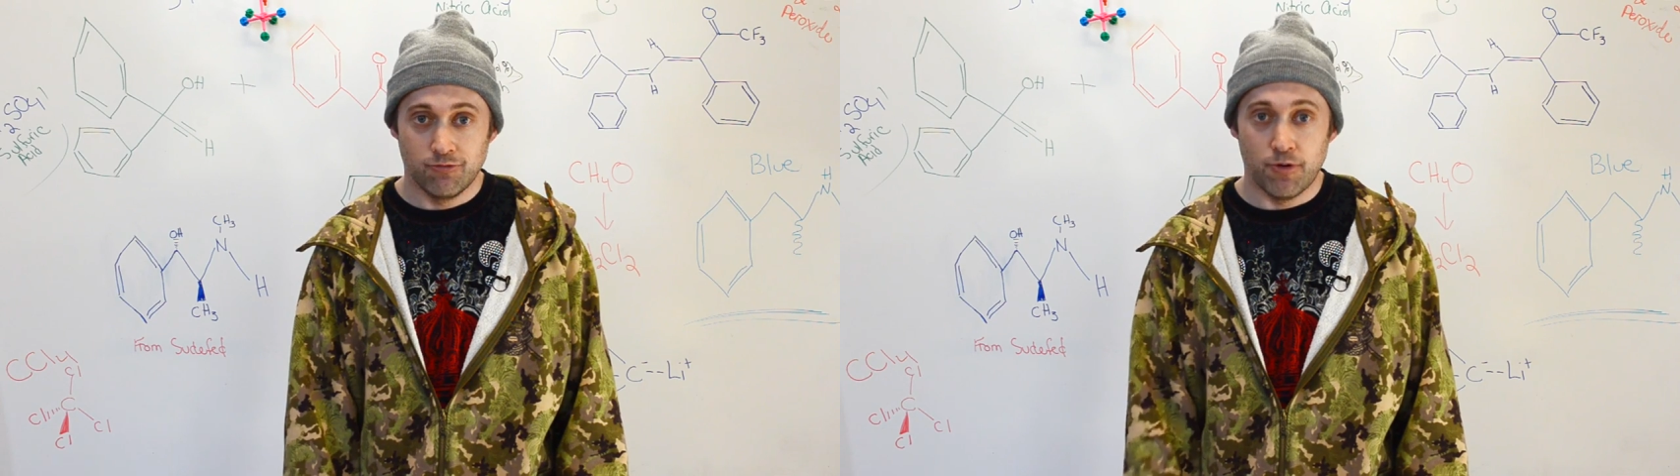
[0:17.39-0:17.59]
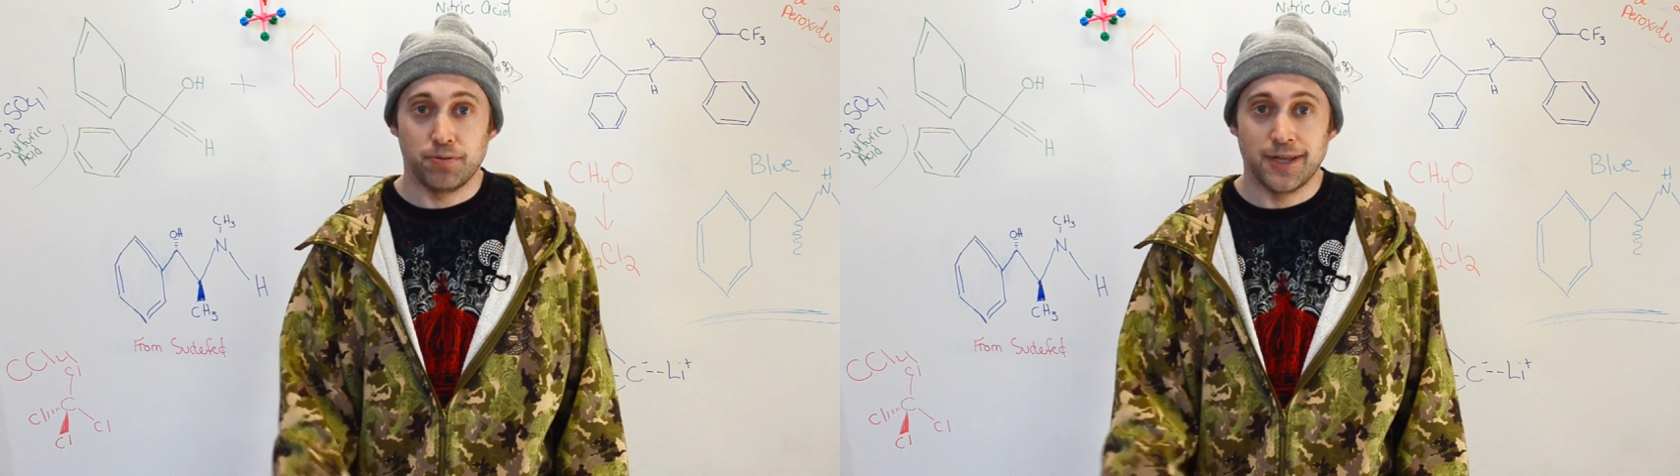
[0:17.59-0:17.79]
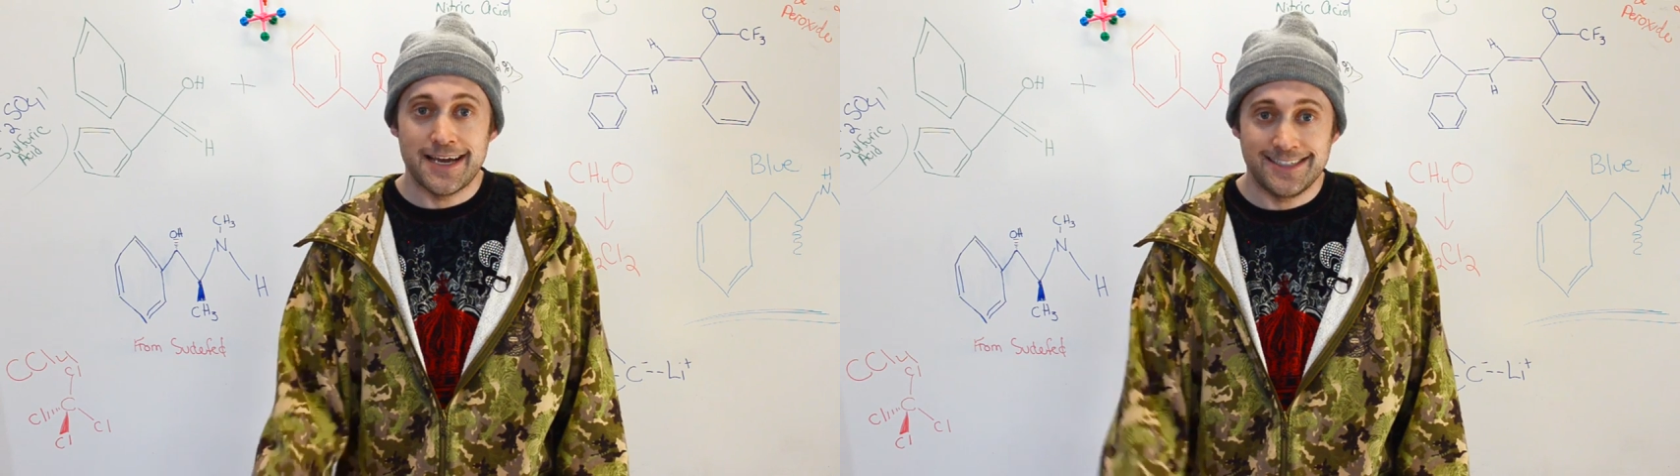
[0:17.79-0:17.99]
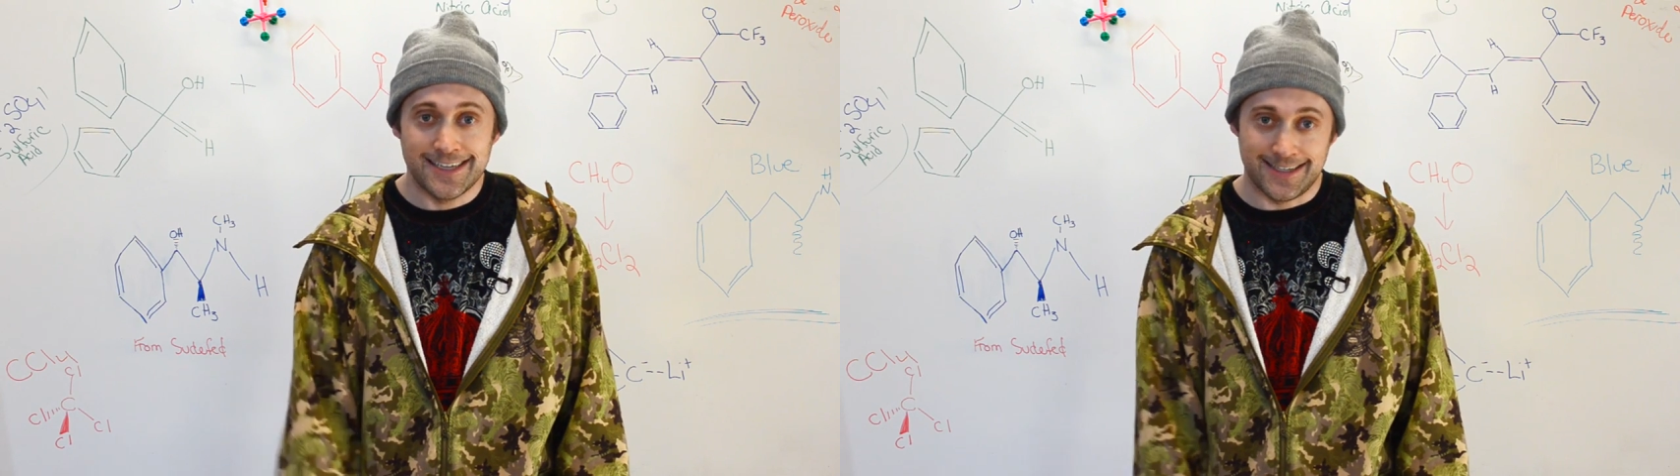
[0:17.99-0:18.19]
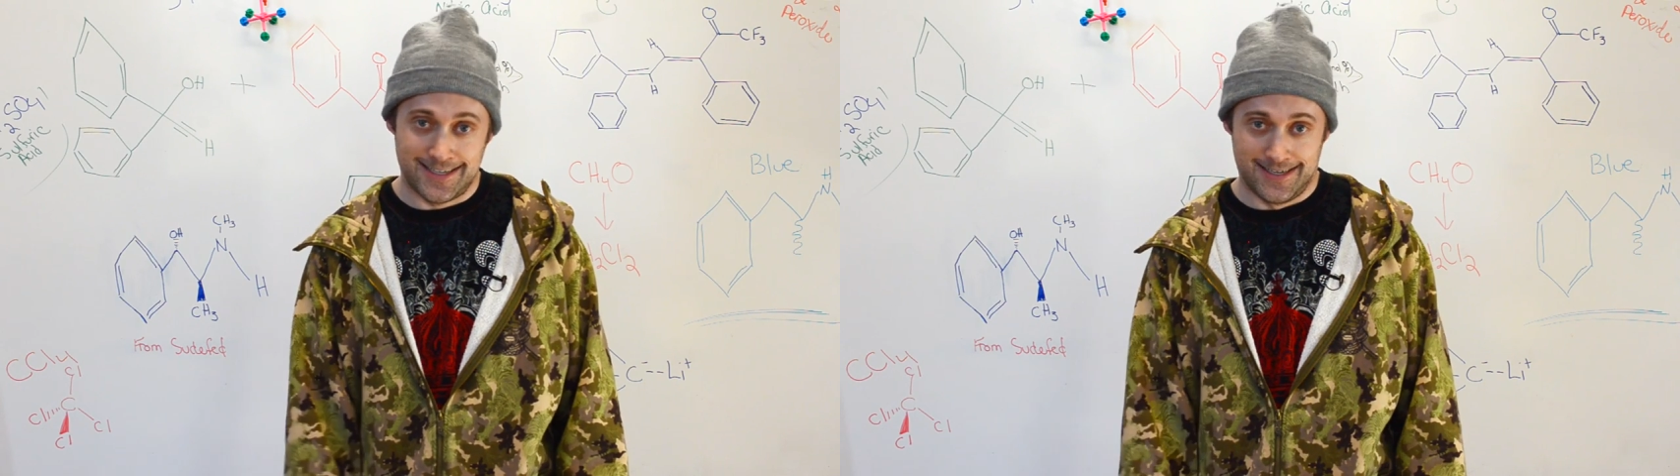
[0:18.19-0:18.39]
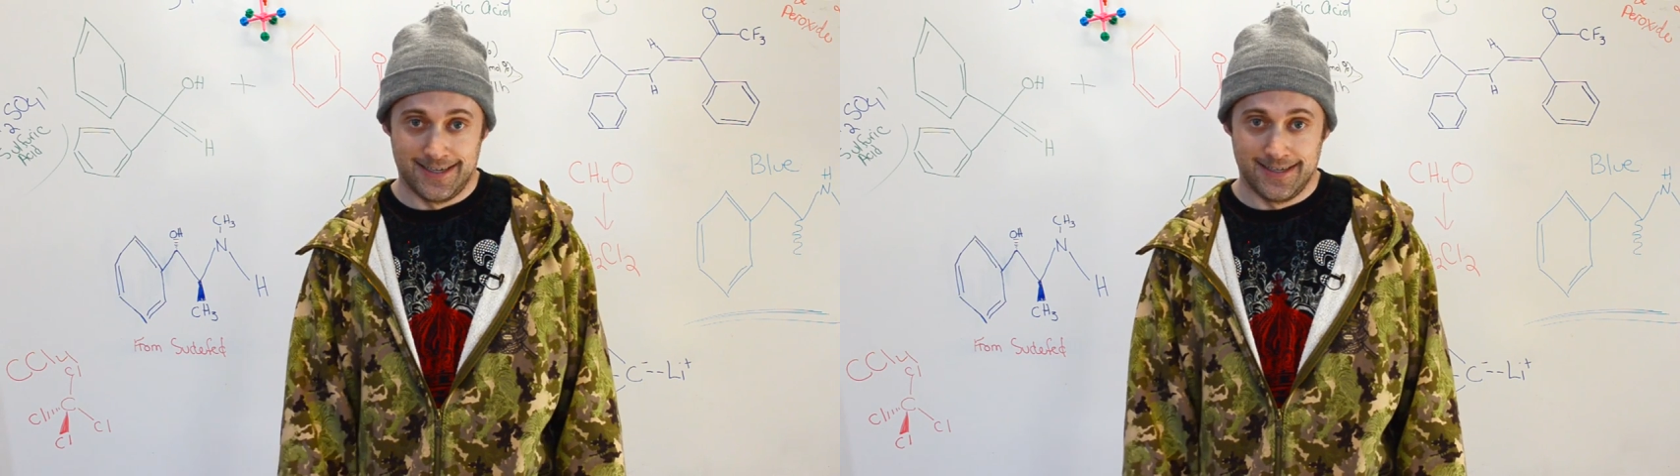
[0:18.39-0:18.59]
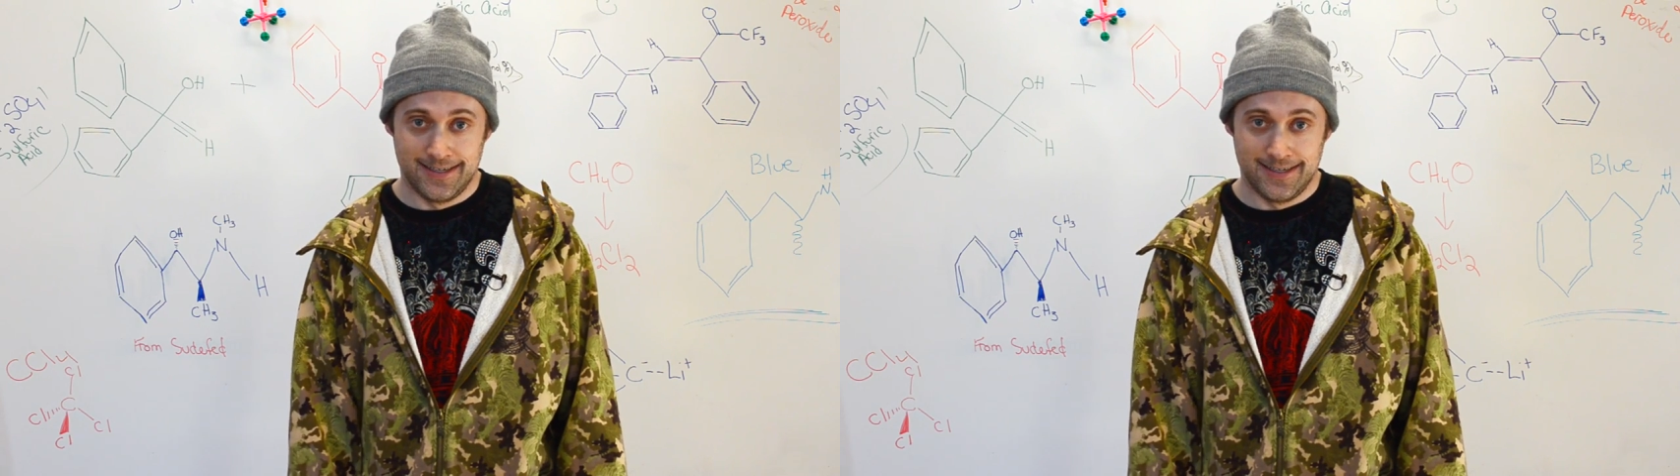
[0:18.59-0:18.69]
Replace it.